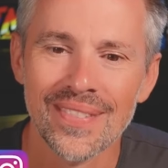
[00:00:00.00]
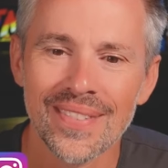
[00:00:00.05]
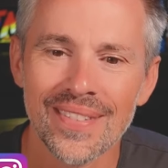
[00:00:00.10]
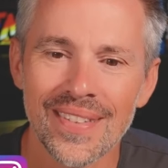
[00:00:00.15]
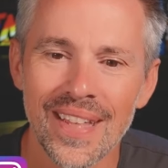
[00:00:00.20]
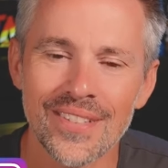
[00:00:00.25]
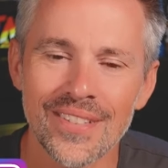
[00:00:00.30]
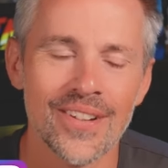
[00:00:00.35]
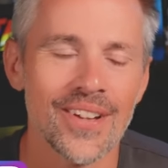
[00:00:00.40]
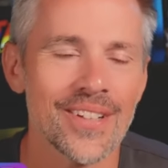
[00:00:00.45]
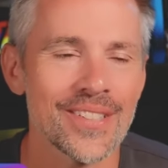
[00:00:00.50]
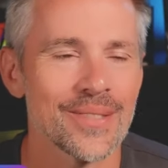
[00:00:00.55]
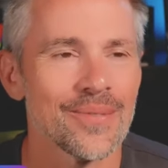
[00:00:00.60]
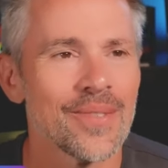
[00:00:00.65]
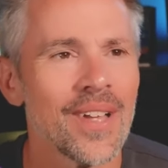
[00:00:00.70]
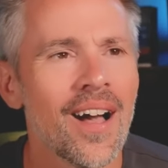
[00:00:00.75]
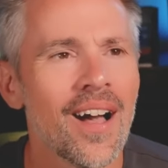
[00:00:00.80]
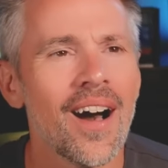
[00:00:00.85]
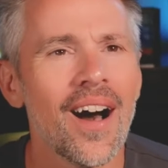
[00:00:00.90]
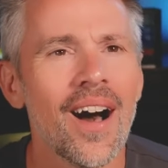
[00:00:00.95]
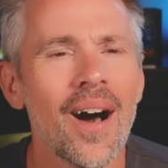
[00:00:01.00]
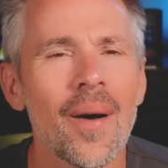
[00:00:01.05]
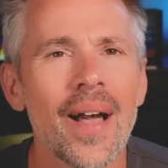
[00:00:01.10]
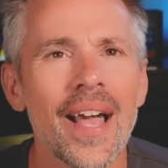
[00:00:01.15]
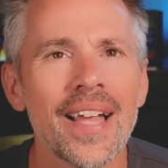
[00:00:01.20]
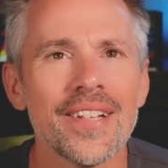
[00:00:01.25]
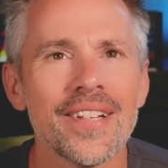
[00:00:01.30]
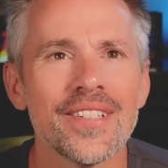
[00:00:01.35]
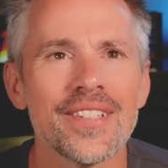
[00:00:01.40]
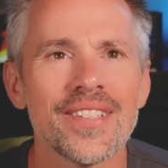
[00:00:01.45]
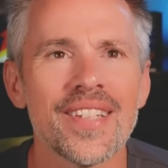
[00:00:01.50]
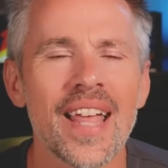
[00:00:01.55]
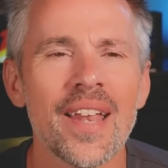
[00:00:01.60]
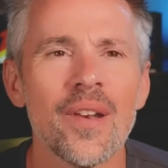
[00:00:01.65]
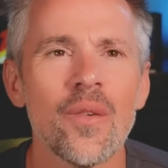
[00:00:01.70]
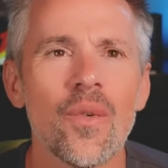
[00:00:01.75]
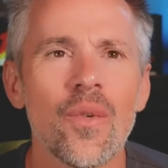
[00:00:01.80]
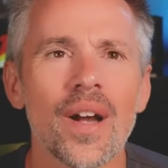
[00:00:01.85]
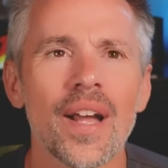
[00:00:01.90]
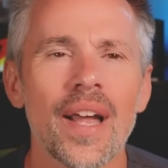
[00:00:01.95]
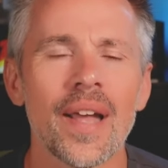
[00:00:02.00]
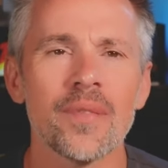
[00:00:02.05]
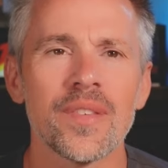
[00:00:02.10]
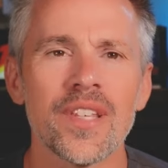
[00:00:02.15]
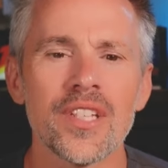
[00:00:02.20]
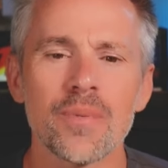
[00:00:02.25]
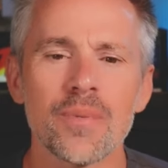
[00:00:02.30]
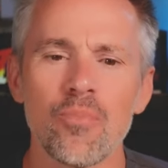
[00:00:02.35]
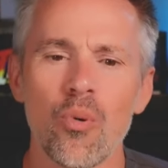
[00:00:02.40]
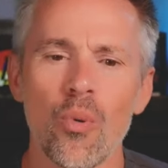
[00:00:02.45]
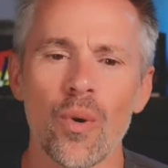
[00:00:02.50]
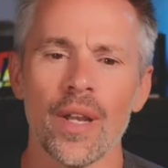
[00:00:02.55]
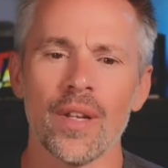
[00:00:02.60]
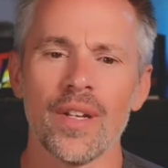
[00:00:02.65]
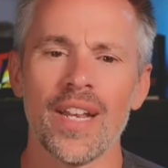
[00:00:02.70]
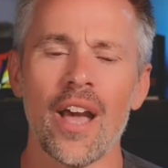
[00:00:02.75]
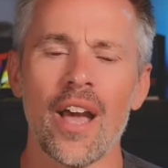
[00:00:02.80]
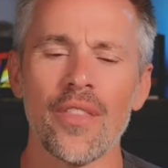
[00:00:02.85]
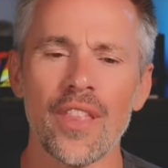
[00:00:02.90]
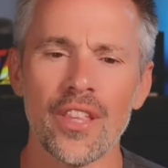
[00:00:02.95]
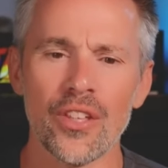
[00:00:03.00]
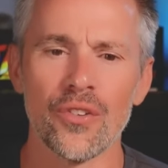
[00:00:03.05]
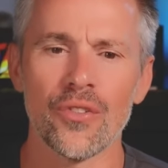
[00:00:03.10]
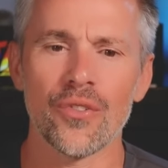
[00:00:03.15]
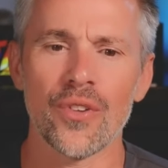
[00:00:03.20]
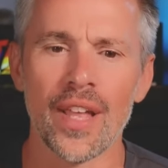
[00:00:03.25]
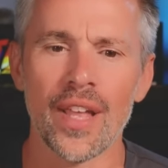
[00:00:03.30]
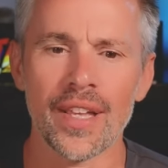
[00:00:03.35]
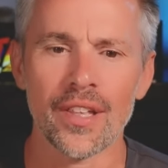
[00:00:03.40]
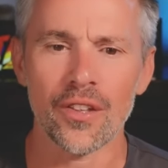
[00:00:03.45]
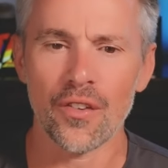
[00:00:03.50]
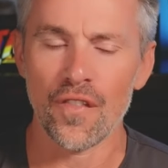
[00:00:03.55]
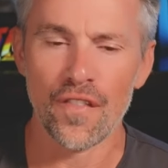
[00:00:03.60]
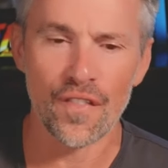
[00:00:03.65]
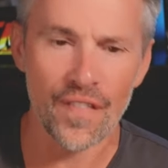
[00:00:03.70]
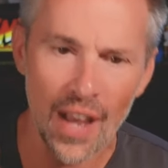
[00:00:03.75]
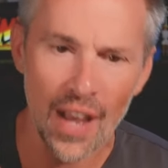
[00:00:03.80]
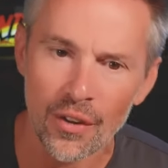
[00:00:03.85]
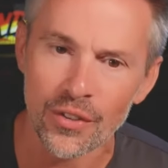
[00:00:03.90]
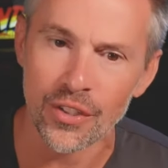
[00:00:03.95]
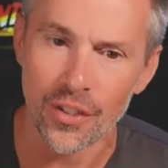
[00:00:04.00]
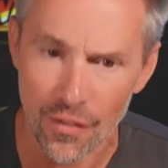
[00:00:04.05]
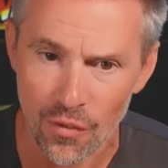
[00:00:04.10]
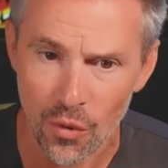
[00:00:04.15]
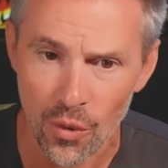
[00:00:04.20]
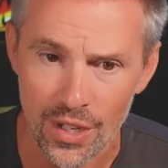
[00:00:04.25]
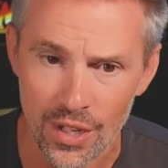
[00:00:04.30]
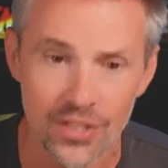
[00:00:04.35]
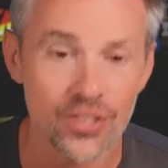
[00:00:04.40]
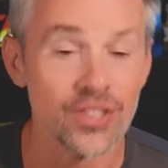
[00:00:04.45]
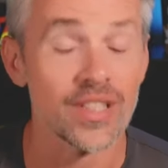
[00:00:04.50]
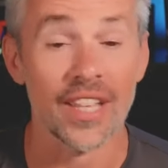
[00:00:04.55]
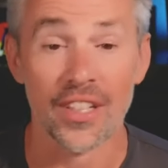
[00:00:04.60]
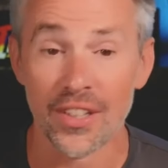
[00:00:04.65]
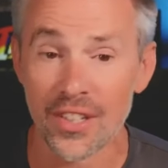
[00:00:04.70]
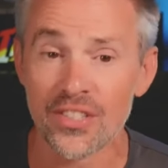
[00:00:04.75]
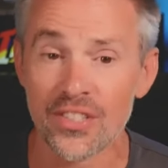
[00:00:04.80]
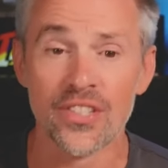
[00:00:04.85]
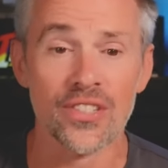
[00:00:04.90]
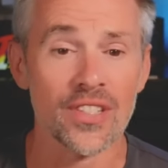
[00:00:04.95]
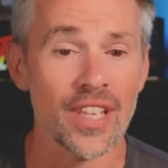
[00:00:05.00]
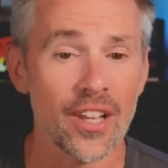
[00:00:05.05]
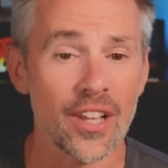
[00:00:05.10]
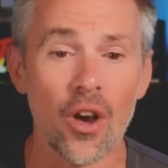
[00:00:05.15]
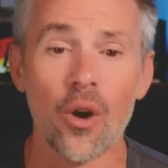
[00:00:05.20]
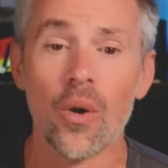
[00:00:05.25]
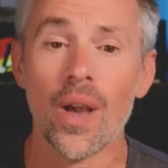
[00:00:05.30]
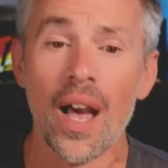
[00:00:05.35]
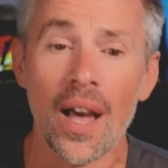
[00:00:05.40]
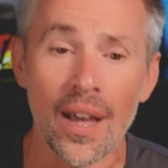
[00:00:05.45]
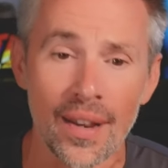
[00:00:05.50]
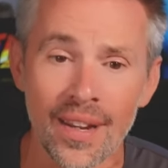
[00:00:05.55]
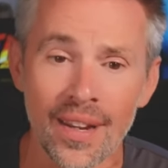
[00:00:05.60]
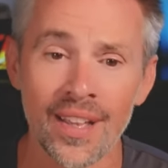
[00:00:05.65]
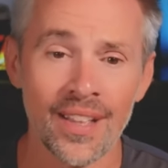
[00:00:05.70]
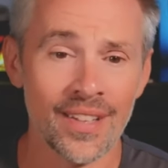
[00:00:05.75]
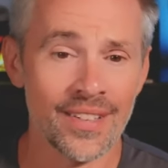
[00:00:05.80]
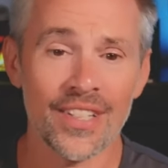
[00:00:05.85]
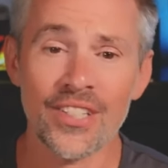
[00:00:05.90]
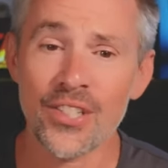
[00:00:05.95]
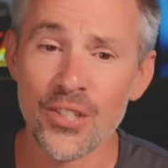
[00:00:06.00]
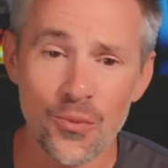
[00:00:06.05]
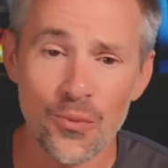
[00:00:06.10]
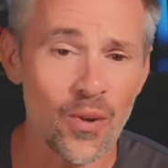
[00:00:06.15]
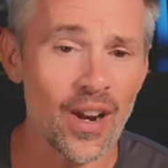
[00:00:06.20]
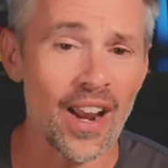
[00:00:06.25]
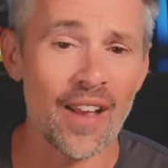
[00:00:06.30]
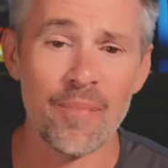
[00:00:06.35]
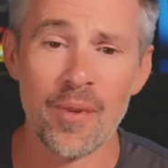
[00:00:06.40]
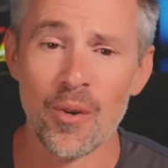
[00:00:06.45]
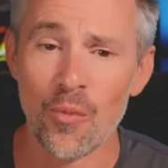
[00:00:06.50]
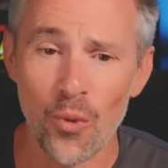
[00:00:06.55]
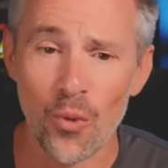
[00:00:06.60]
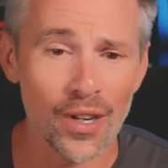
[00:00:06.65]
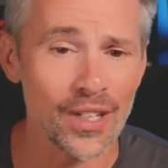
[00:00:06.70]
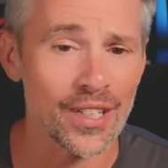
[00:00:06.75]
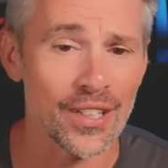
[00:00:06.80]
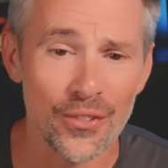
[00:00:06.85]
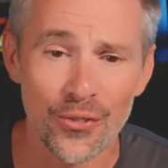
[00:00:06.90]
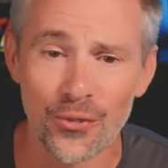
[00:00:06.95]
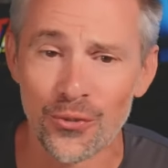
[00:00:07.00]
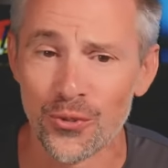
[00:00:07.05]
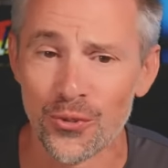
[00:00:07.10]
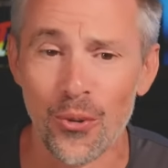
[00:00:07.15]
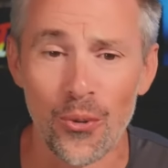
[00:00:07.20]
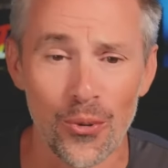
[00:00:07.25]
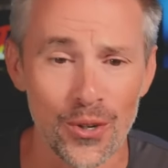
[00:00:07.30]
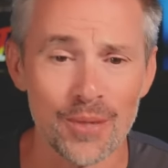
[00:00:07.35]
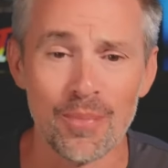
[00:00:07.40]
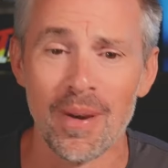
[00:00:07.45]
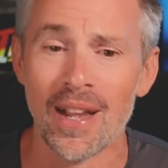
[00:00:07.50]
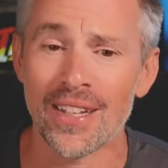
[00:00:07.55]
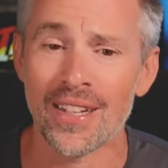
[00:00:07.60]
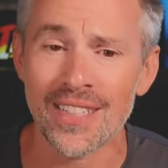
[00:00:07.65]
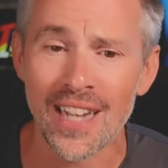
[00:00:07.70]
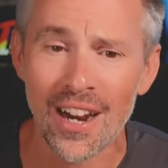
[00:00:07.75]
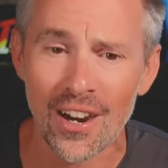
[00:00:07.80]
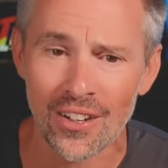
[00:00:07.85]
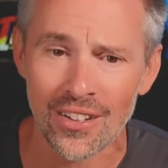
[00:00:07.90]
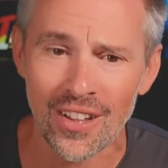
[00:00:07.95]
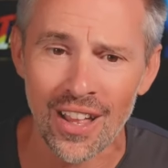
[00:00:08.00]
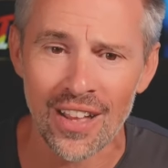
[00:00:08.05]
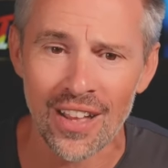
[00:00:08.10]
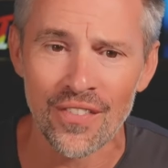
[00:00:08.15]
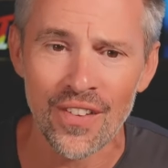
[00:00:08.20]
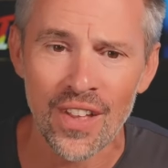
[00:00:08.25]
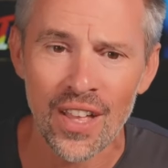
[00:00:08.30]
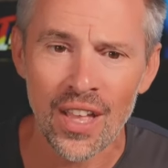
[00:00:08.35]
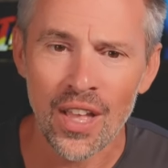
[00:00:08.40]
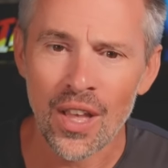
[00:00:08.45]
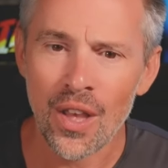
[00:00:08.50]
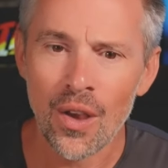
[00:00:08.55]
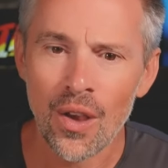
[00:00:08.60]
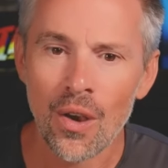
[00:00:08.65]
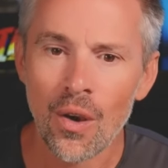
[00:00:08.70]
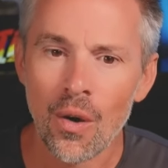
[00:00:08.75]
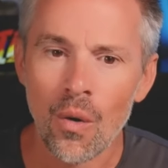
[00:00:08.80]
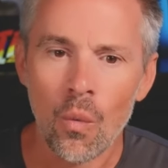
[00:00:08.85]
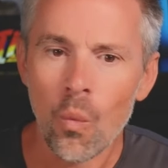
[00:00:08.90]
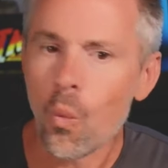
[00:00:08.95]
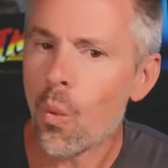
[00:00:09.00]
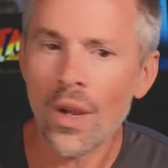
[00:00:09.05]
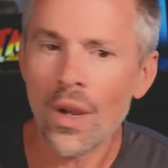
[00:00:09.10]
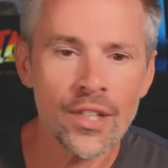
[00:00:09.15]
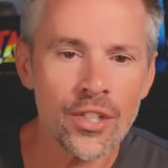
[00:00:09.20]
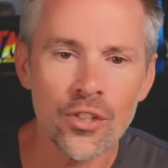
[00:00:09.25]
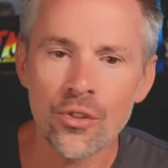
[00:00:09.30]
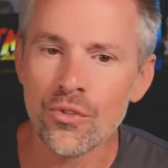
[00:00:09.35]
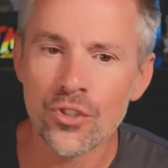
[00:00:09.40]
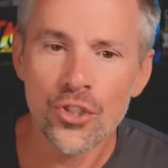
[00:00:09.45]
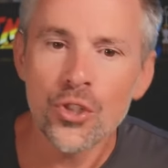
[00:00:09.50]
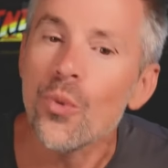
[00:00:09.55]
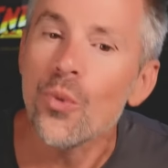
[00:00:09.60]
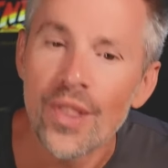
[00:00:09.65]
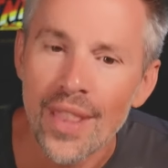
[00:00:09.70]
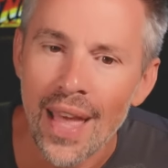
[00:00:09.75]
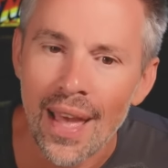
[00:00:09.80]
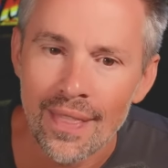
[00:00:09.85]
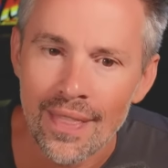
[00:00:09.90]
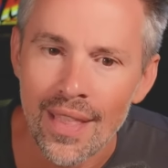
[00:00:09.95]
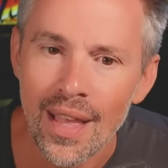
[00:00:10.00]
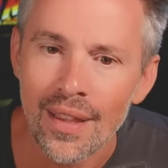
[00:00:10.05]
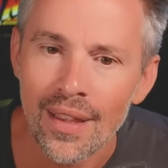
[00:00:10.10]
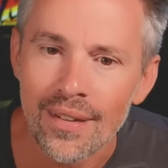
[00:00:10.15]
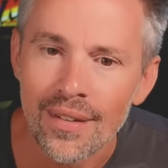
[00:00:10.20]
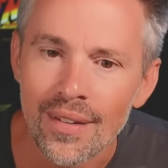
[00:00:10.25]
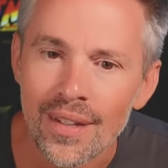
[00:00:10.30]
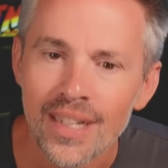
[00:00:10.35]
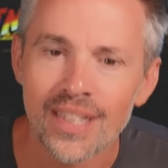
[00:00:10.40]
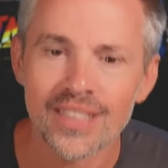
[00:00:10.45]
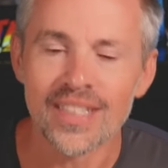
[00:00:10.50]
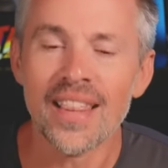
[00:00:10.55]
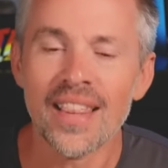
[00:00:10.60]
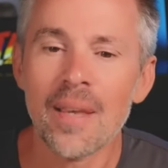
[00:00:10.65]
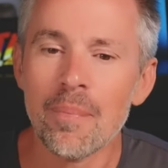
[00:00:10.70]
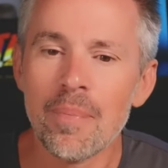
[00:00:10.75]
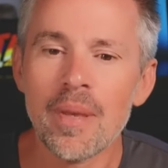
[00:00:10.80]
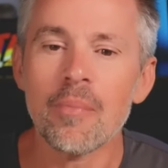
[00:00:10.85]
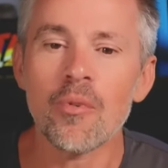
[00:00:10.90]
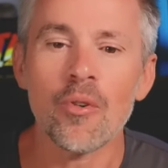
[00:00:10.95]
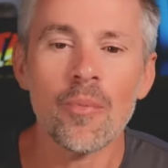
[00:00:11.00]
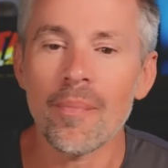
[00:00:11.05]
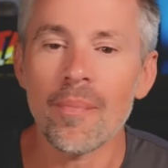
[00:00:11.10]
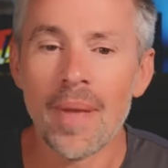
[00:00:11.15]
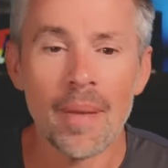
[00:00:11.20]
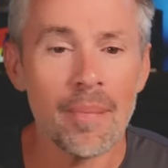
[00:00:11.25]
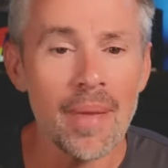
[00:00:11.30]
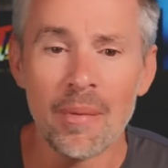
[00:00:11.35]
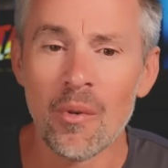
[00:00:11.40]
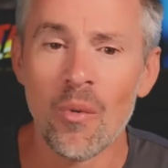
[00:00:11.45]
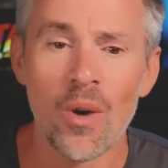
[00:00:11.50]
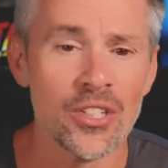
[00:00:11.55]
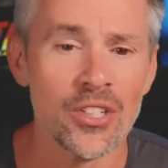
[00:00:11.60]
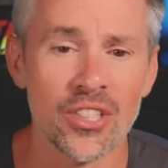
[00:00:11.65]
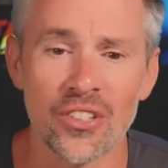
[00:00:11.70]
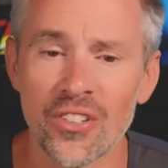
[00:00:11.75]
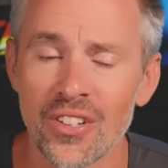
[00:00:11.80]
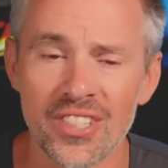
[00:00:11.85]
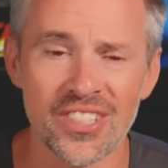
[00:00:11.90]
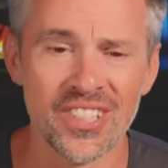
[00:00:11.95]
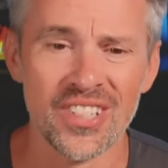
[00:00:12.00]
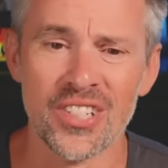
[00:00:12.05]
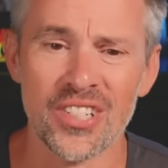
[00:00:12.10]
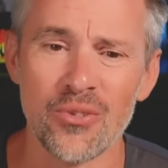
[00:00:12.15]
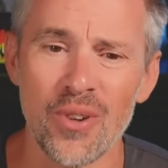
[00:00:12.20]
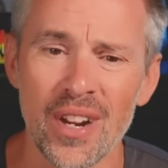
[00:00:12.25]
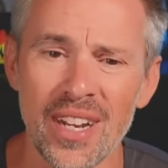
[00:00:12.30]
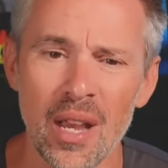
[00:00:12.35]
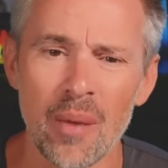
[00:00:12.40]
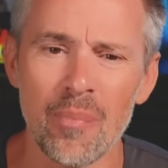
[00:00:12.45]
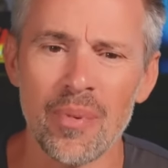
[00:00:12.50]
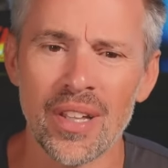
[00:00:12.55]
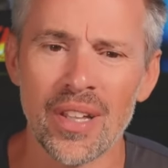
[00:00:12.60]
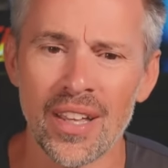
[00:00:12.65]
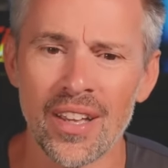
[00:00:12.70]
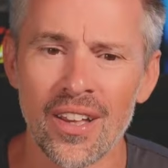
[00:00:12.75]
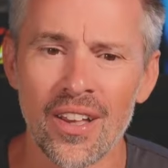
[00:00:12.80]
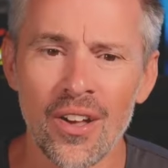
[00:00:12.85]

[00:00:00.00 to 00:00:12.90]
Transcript: That's awesome. Uh, and then at this point, now that you like you've found your voice, like this is like, oh God, this is what I've been working t- towards my entire life. What do you do with that then? Because I think people may- maybe watching or listening to this right now be like,